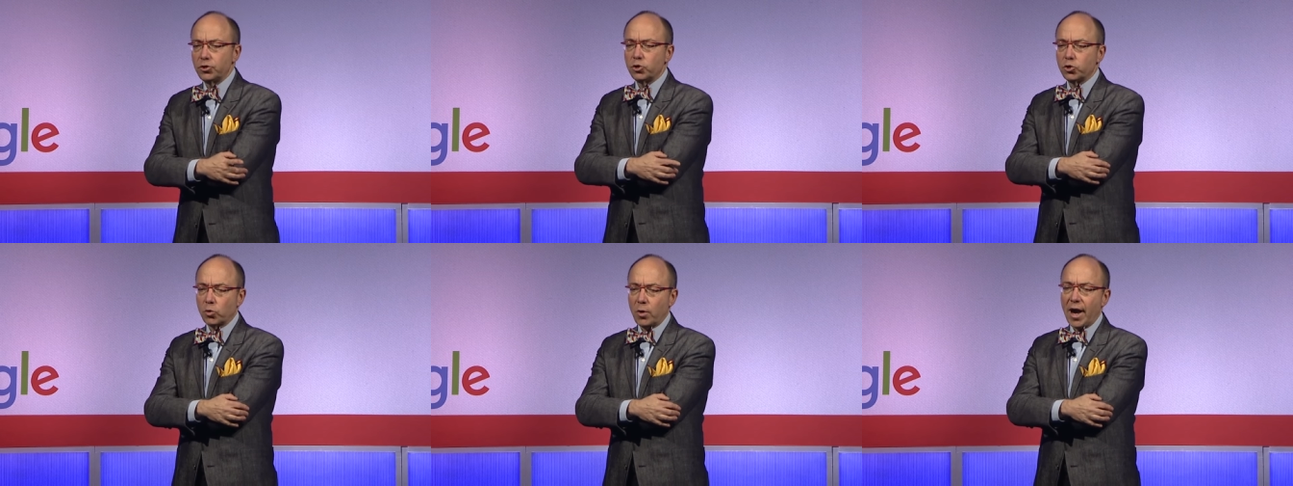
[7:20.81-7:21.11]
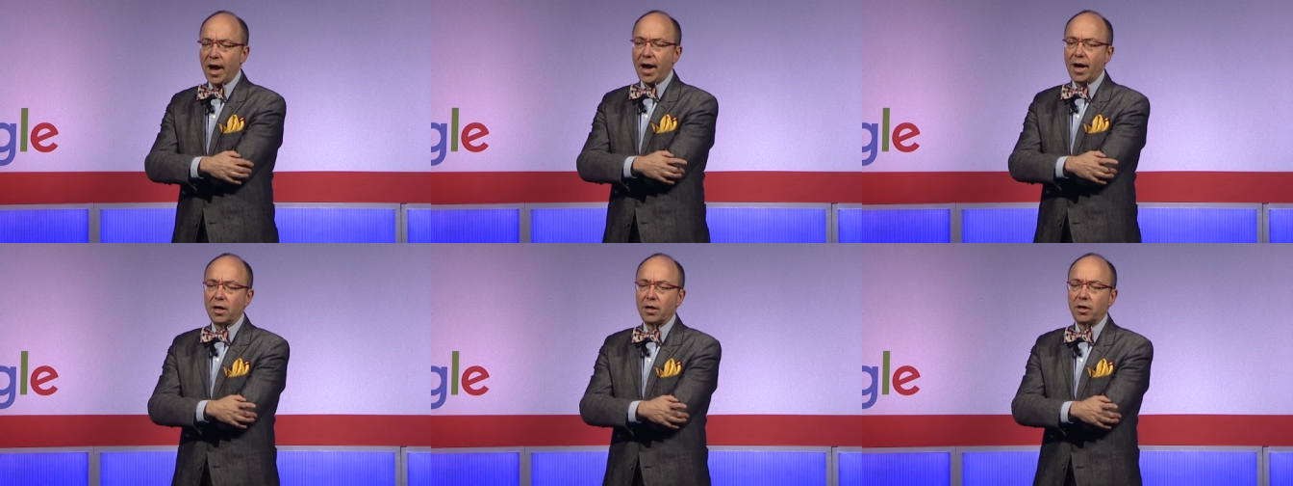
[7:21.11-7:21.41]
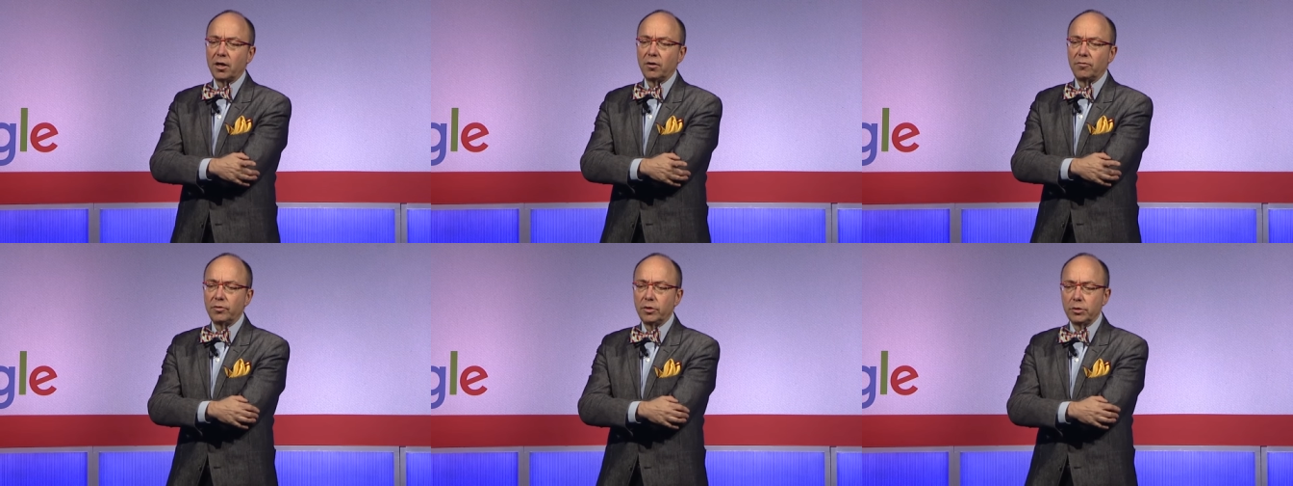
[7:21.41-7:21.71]
track
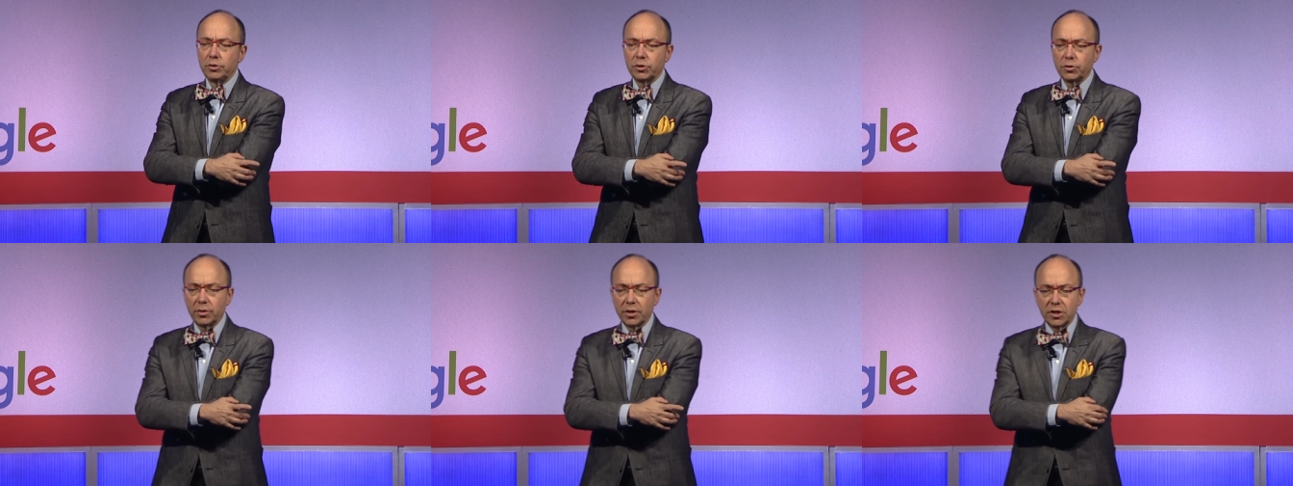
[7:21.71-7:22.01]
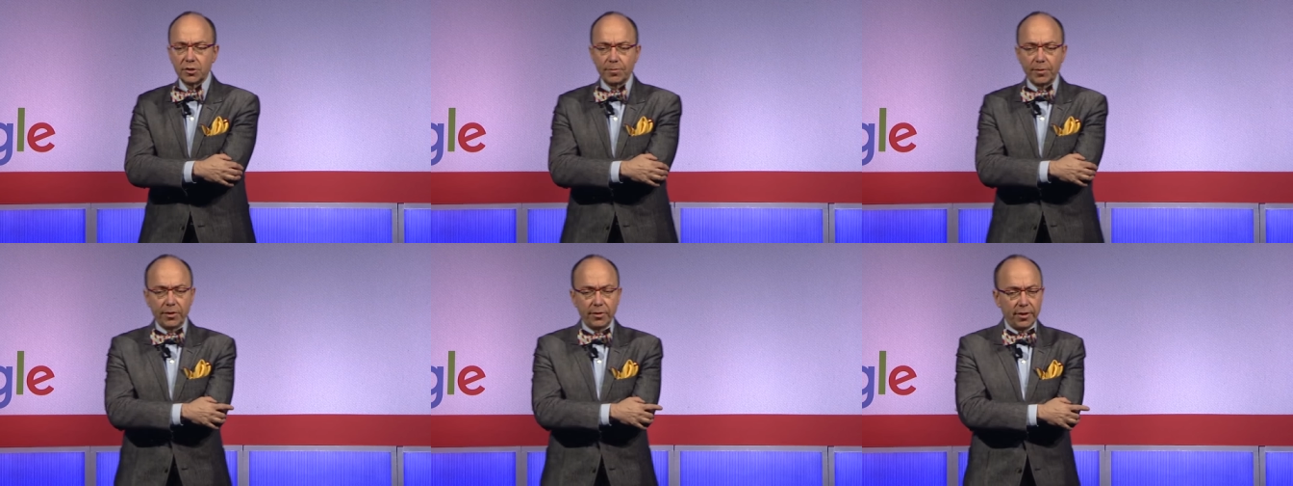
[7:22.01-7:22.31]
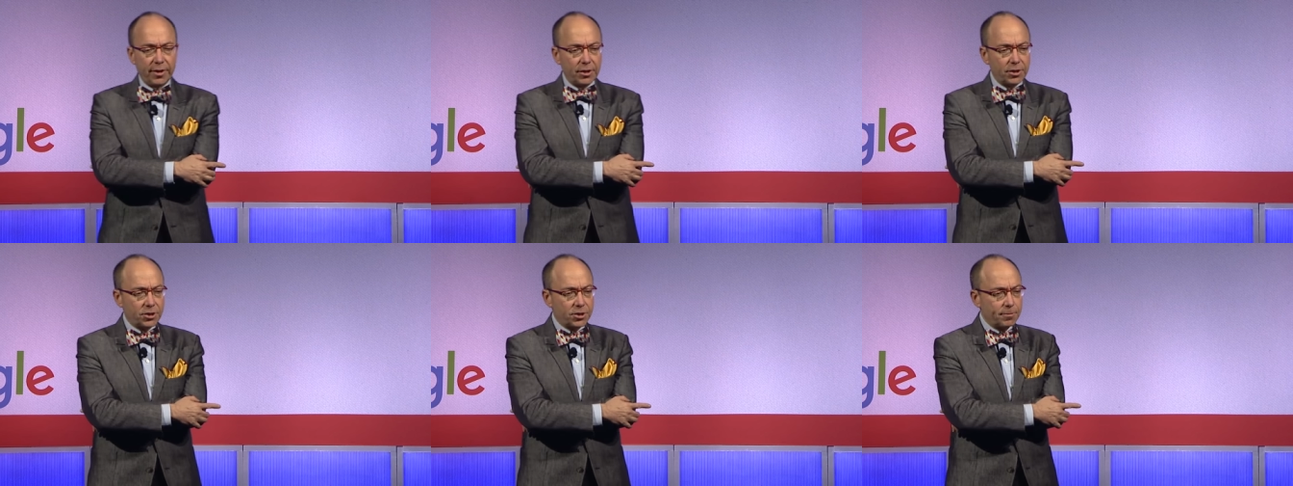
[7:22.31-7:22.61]
of user
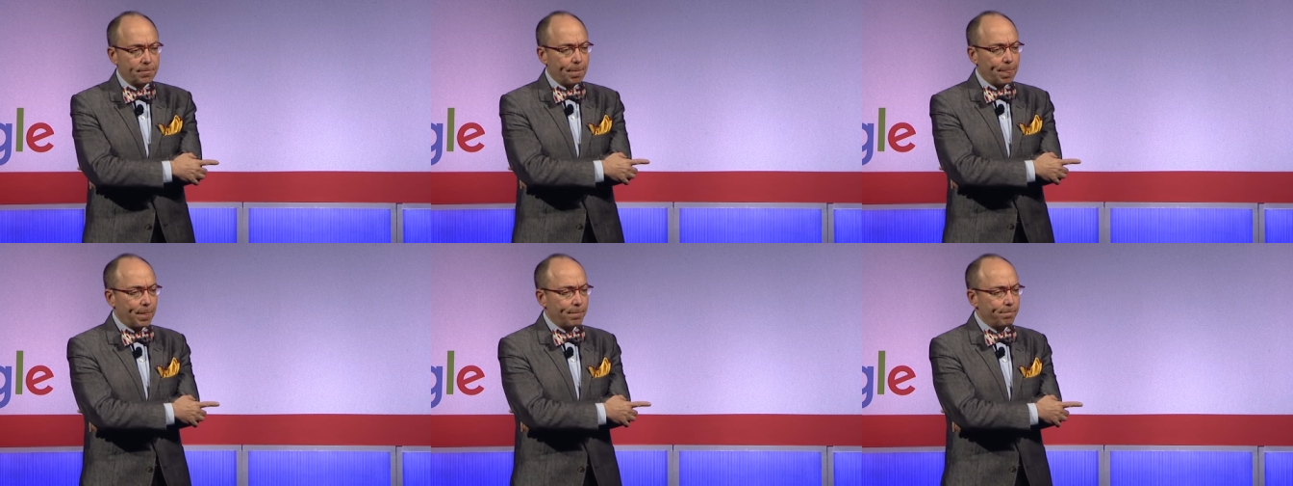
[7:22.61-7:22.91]
experience?